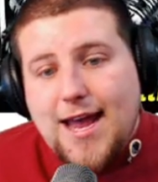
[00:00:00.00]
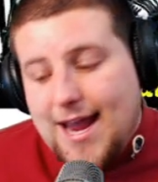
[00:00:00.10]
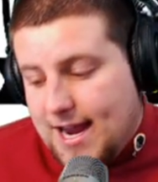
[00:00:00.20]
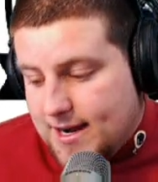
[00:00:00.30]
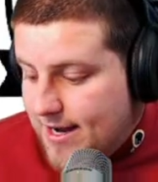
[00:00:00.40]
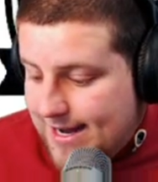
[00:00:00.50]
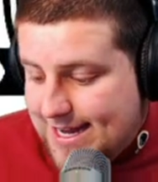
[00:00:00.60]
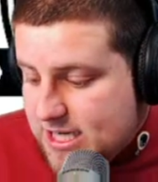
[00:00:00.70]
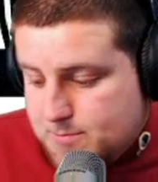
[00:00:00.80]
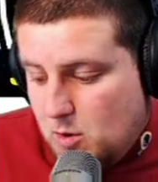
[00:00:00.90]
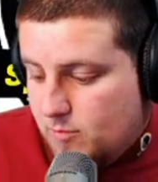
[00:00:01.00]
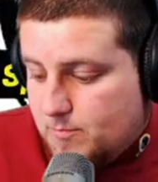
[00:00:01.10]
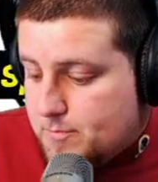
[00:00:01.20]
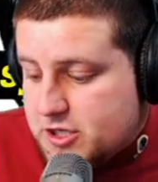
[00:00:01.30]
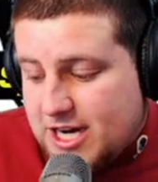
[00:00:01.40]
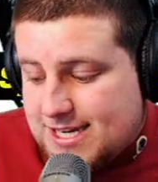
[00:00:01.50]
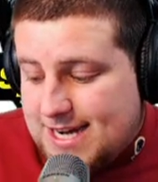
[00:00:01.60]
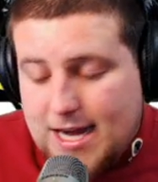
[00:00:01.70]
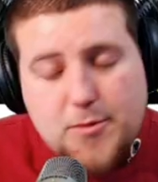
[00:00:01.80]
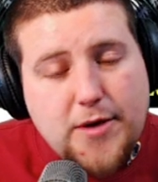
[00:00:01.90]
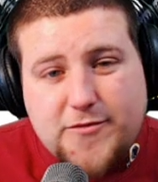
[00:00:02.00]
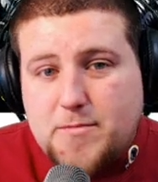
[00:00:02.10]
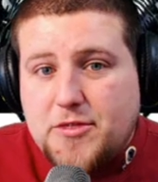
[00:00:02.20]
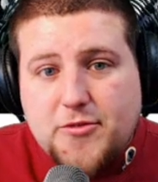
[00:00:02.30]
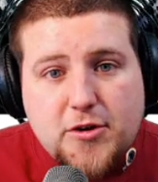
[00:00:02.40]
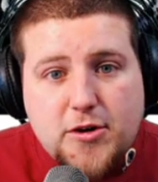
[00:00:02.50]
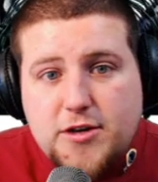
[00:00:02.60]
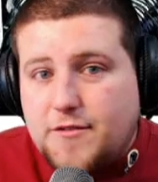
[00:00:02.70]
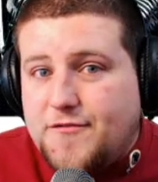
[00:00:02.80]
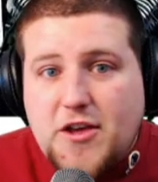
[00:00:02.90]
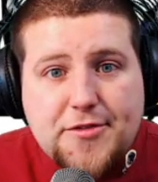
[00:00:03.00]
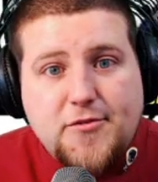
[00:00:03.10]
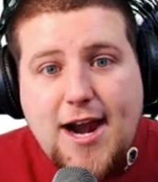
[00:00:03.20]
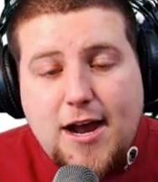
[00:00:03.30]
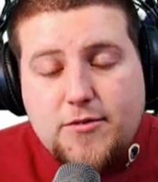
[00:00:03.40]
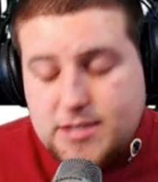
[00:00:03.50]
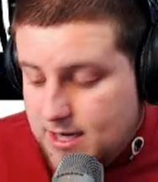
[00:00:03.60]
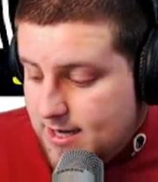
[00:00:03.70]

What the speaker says: And he's projected anywhere from third to fifth round.